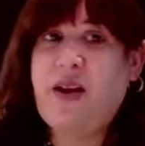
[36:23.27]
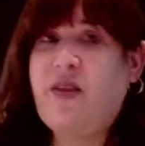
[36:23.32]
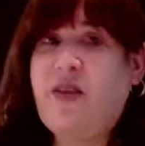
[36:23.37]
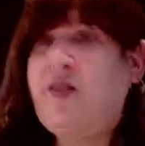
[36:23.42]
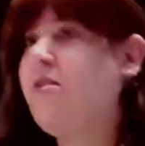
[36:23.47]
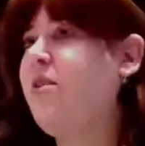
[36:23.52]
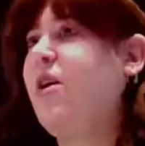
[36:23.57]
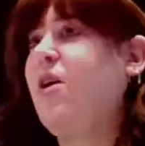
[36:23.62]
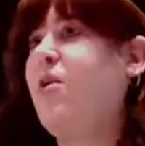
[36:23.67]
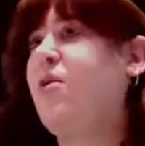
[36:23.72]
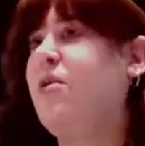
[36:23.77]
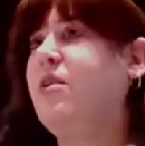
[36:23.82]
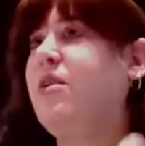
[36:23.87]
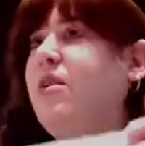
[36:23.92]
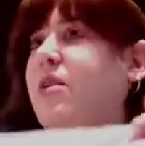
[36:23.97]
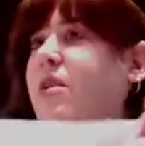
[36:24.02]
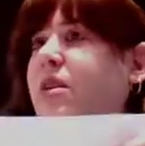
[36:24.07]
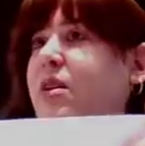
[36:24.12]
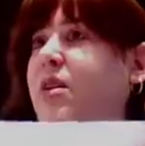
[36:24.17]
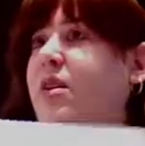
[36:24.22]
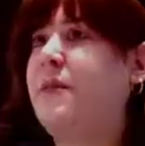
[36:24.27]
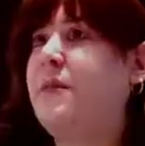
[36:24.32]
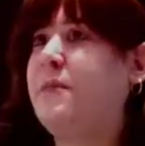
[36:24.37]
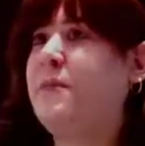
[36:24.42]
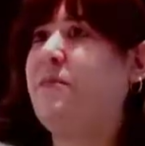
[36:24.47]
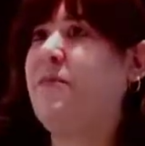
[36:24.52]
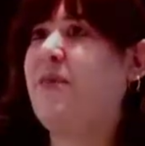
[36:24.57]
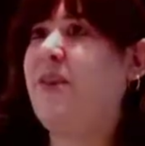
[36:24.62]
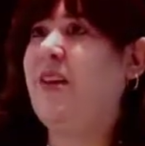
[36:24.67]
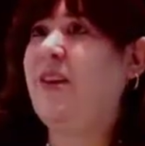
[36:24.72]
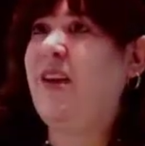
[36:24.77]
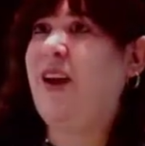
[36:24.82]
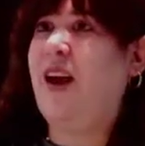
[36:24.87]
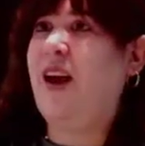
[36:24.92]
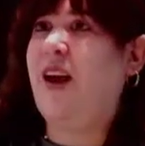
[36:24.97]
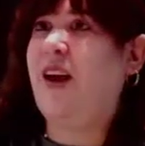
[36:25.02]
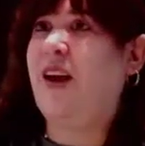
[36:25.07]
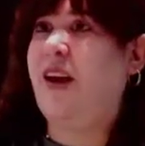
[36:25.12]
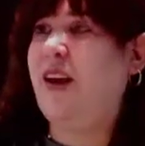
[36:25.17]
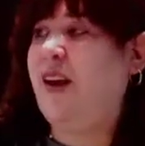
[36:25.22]
So that's really interesting. I've never
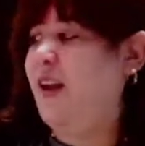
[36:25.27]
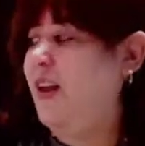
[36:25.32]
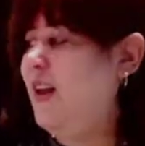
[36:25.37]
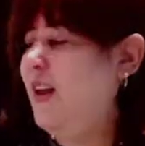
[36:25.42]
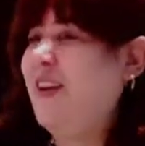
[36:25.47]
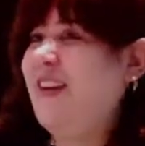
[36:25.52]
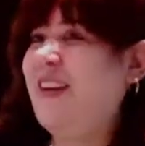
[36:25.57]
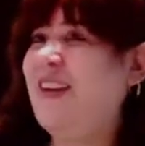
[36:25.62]
learned that before.